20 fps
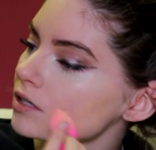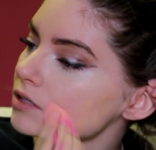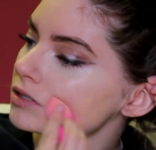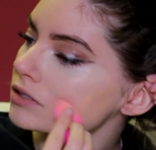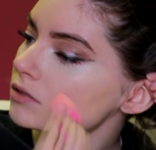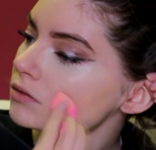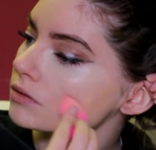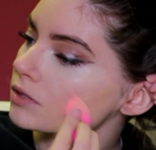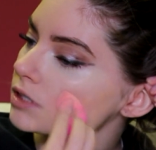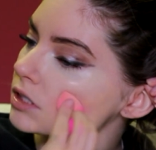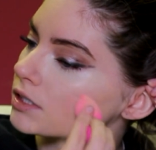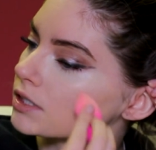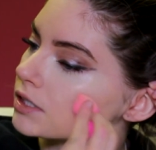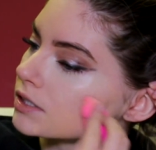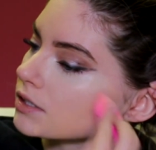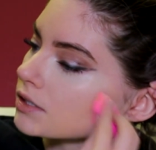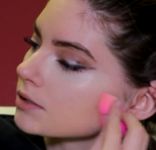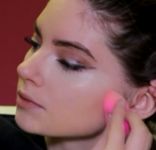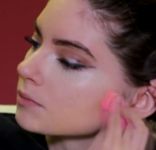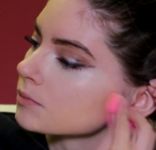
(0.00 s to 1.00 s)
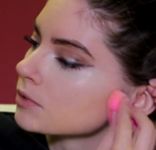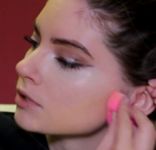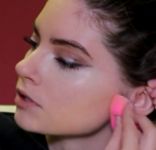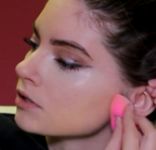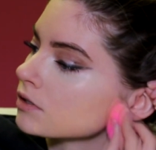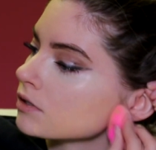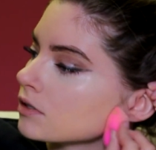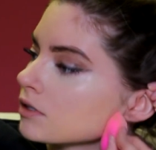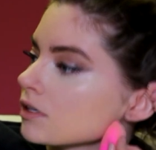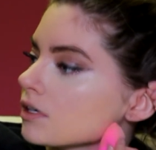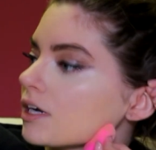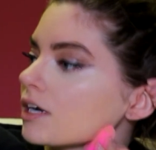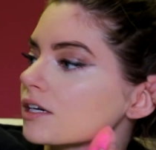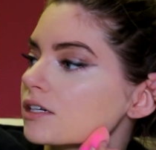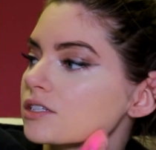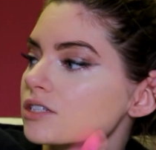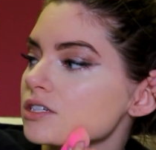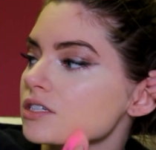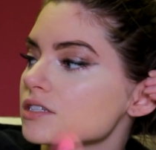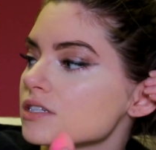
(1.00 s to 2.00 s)
and I actually really like them.
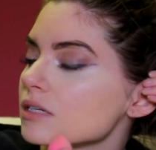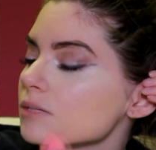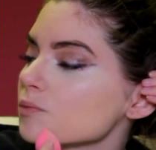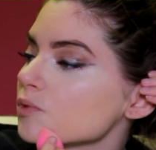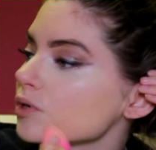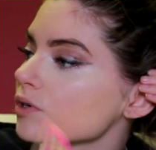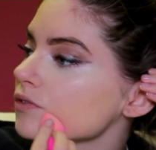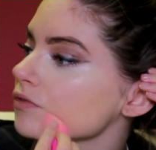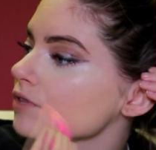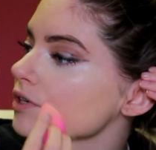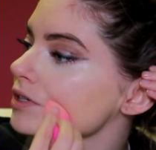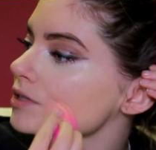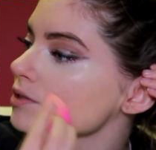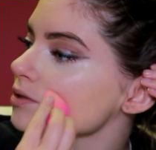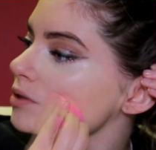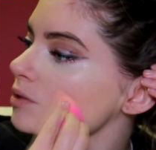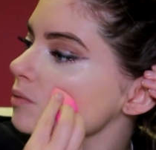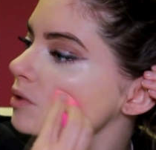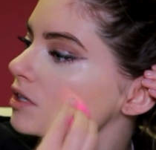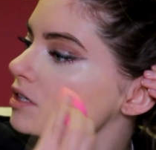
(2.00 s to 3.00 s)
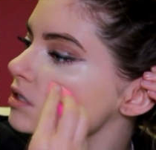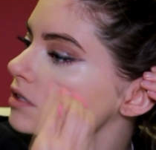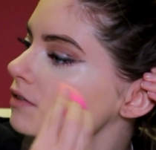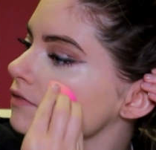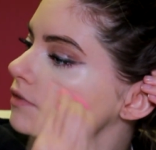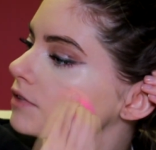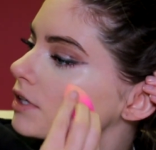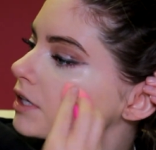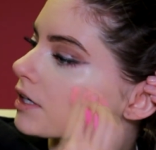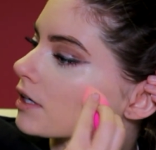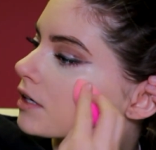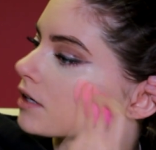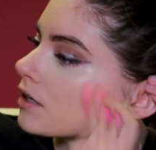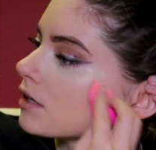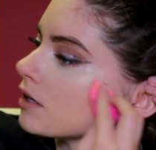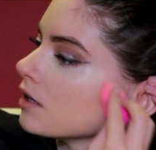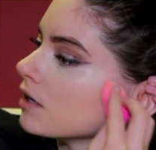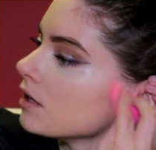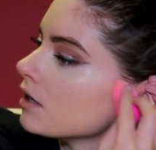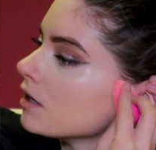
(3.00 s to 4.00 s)
I just am afraid to do it because I feel like
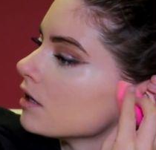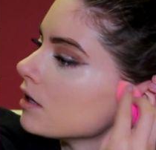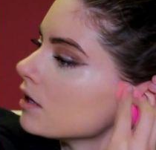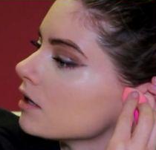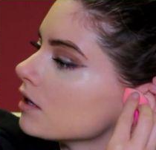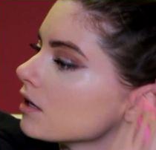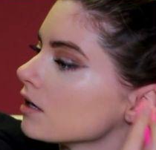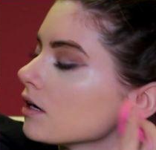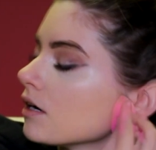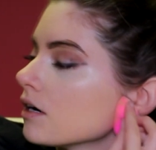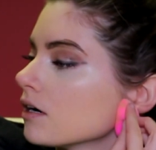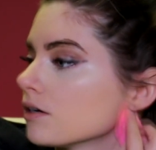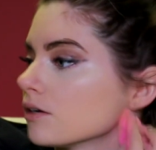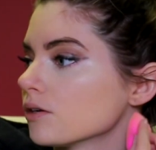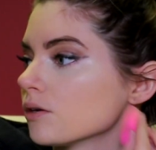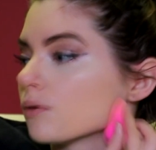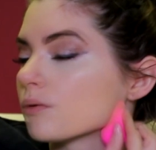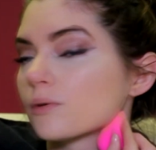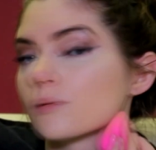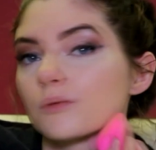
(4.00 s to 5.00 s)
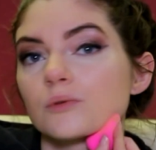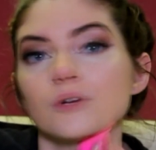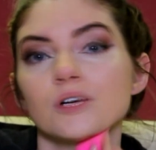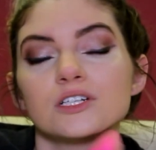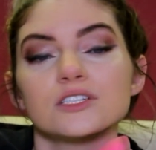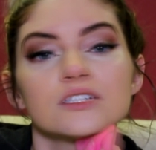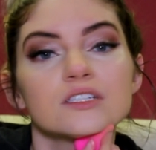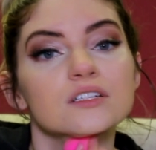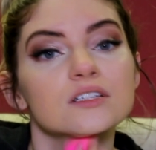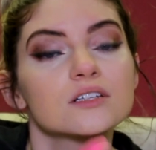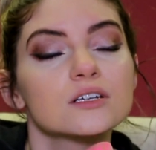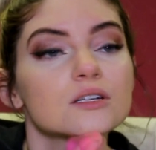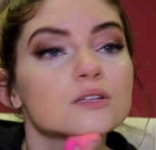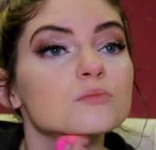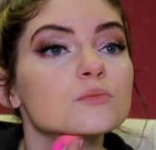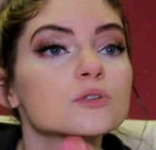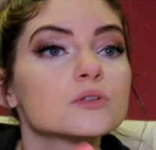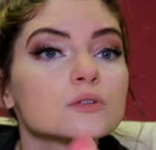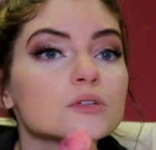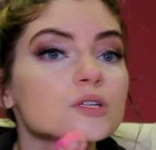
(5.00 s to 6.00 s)
no one would watch it and then
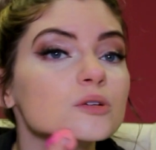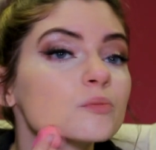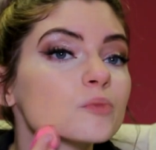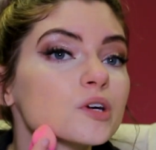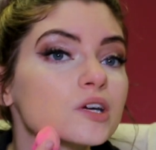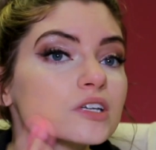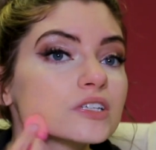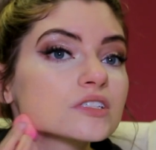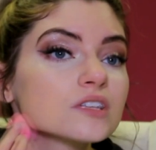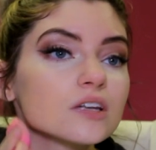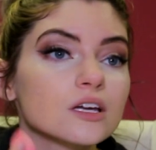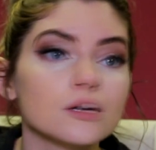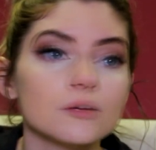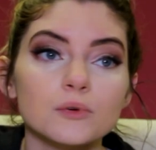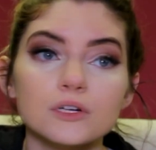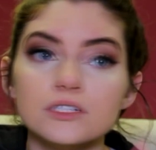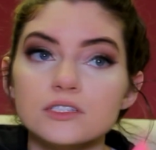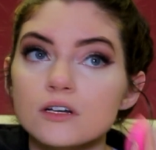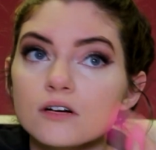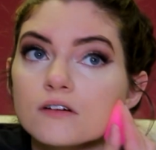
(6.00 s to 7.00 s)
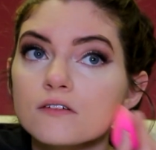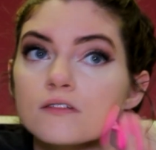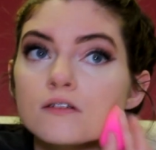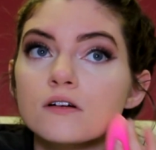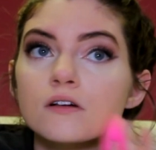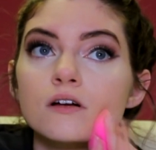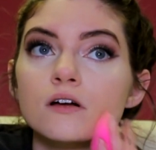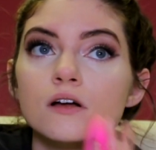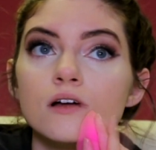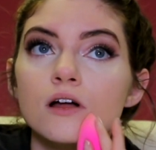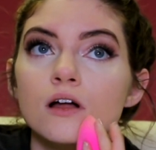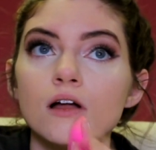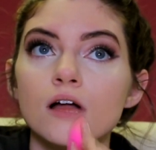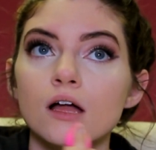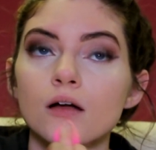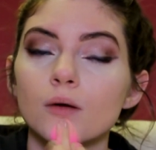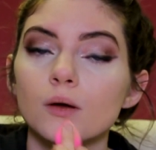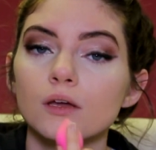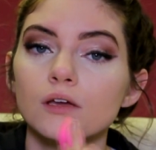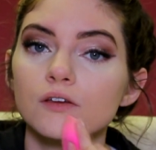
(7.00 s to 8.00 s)
I'd be really embarrassed and hate myself,
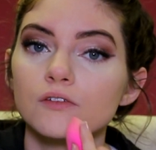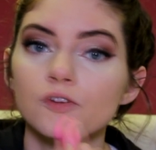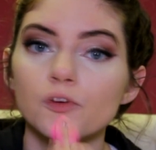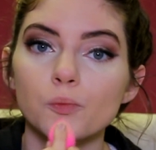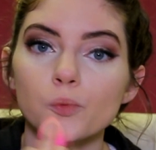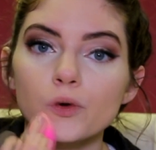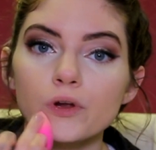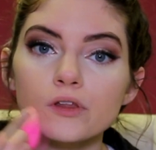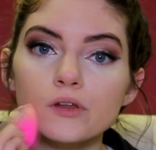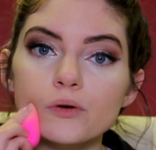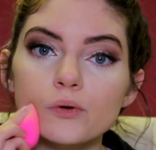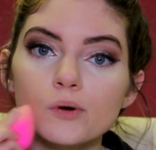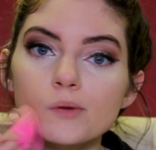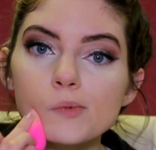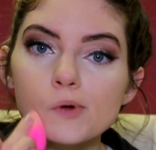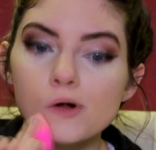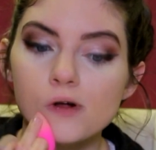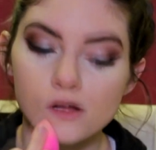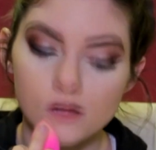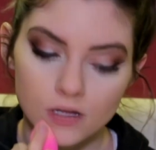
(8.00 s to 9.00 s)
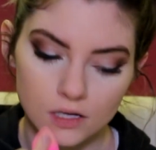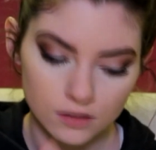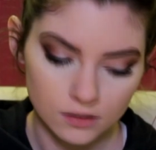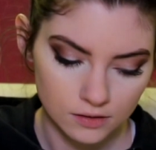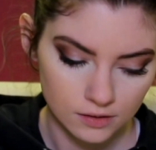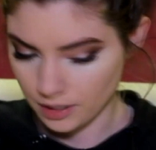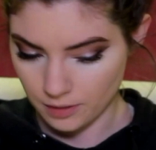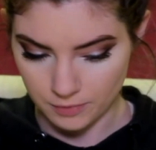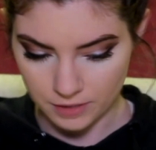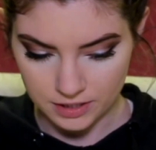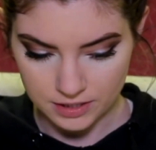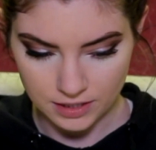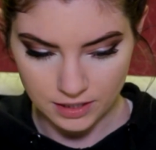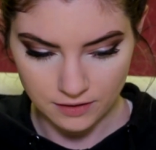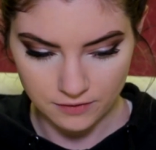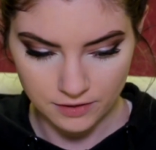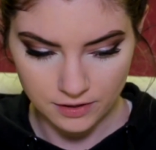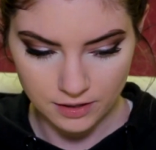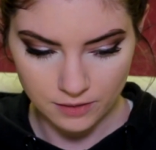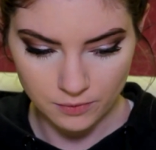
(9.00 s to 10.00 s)
even more than normal. Okay, I'm gonna
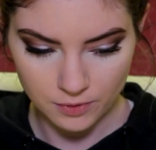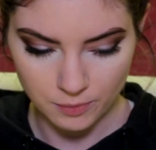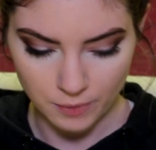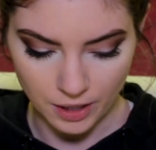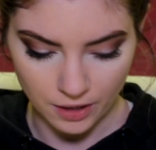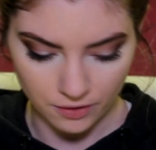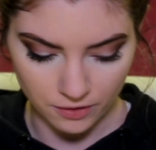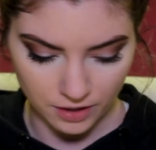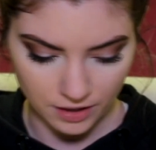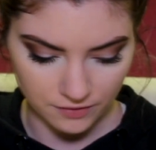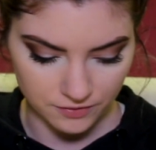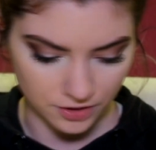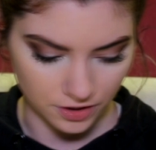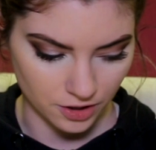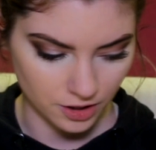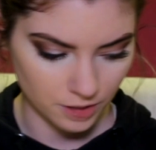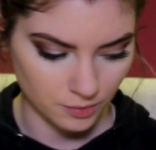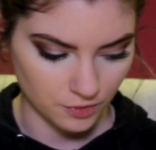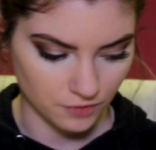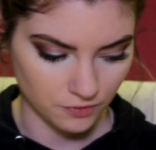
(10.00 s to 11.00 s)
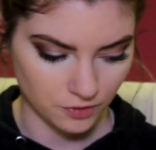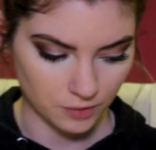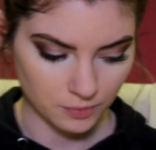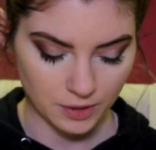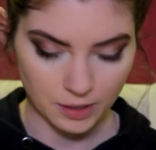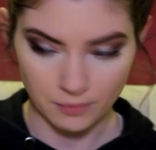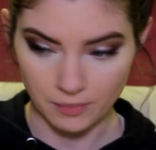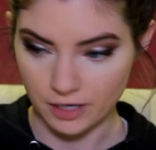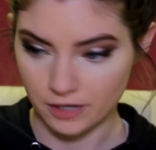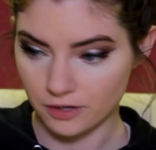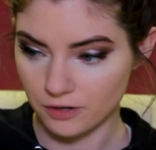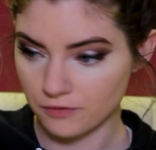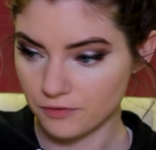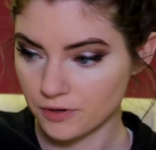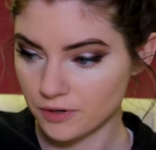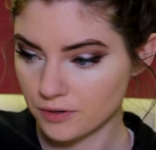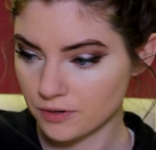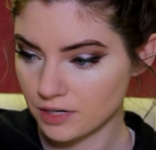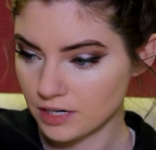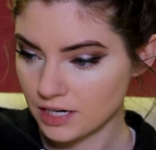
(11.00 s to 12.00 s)
set everything with powder. I have to hurry before my
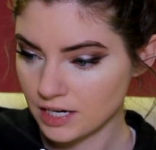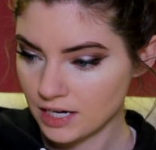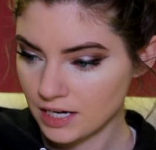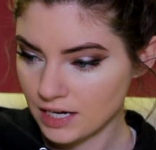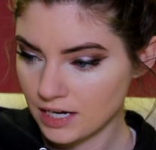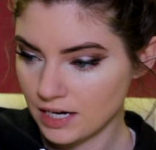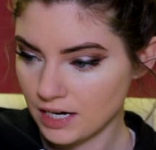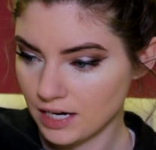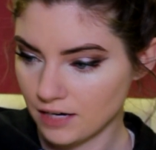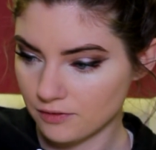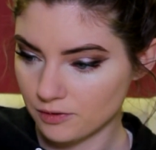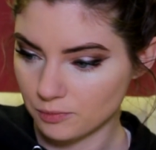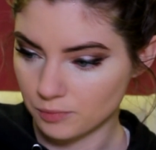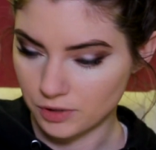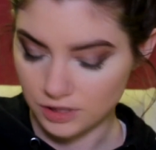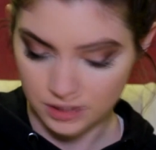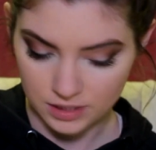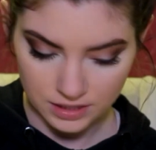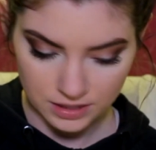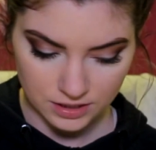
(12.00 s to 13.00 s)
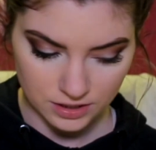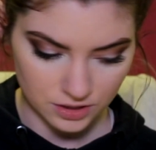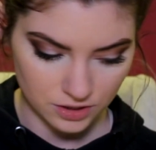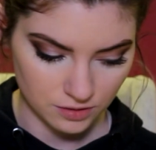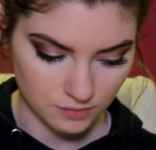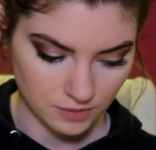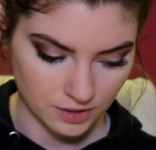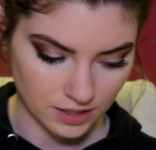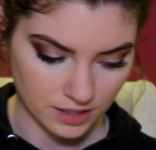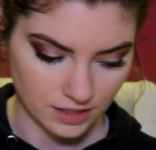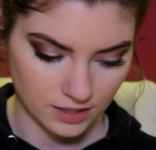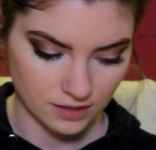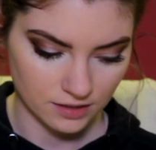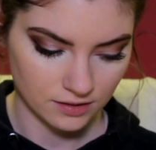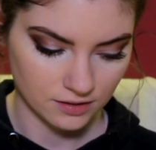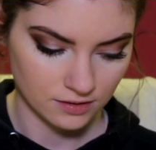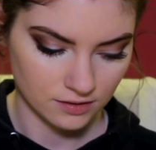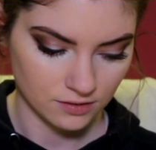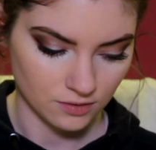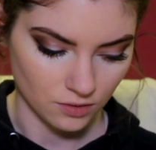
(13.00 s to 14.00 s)
microphone. I have it plugged into
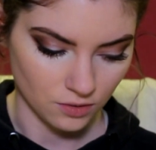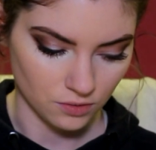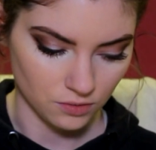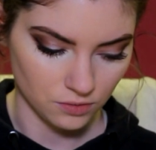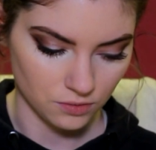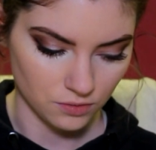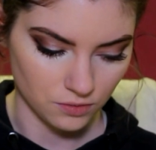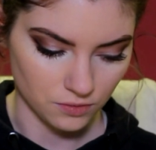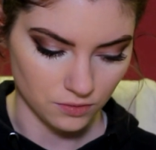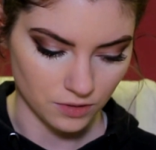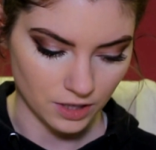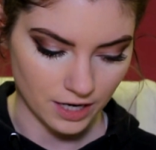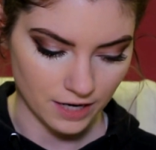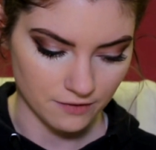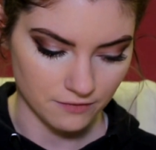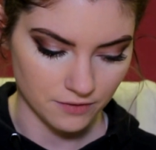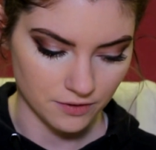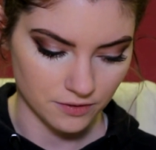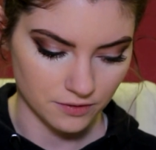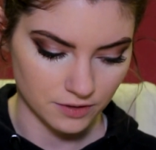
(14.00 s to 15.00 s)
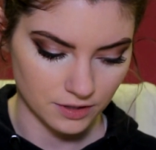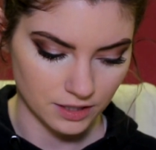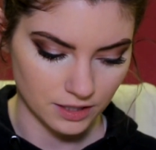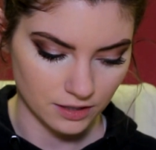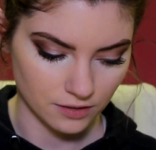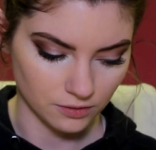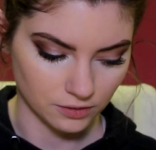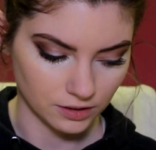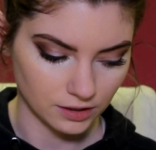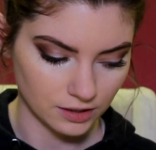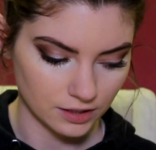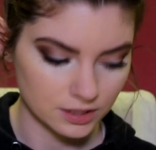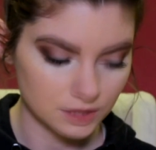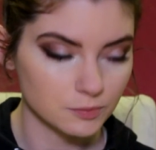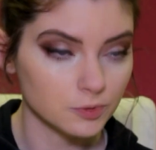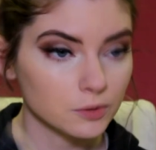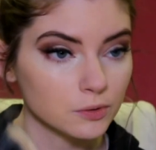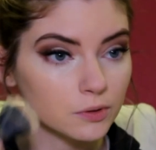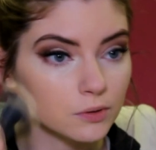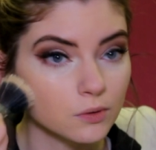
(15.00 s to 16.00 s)
my old iPhone and it only
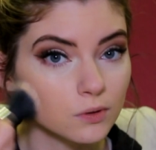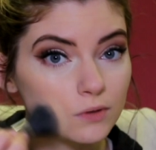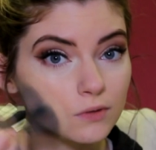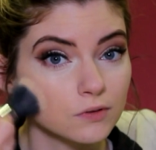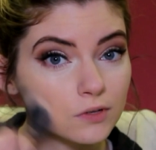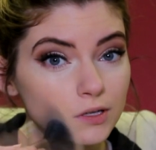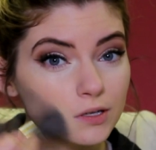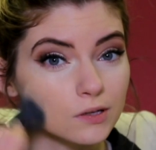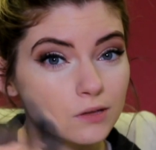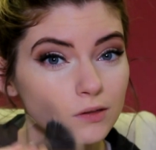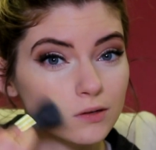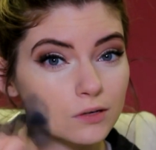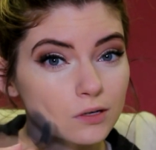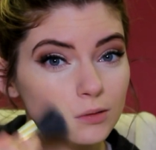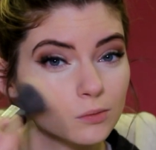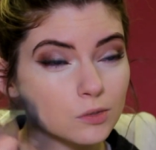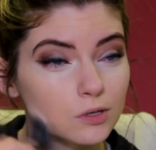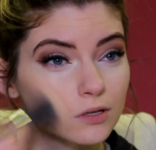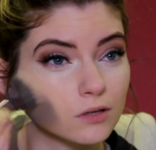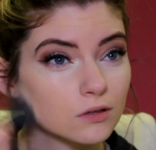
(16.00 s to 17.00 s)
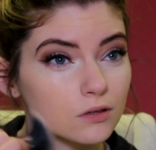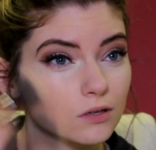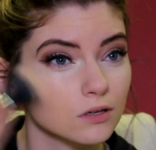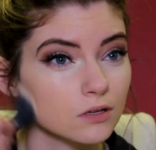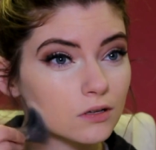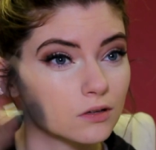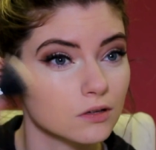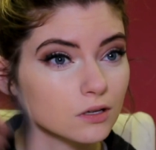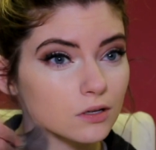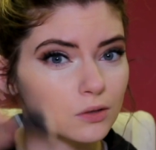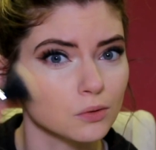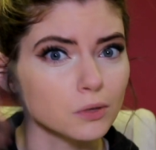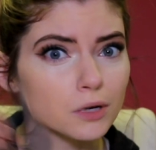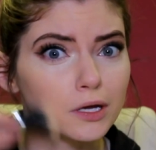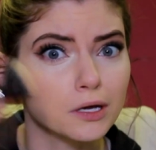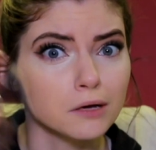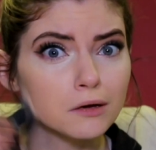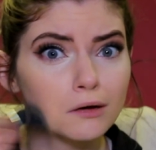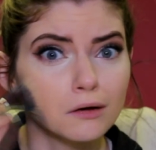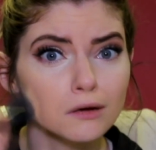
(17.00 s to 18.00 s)
lets me record for like 30 minutes and it's at
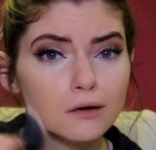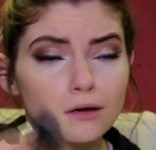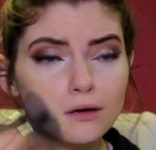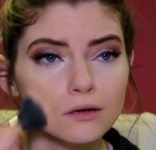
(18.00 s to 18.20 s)
20.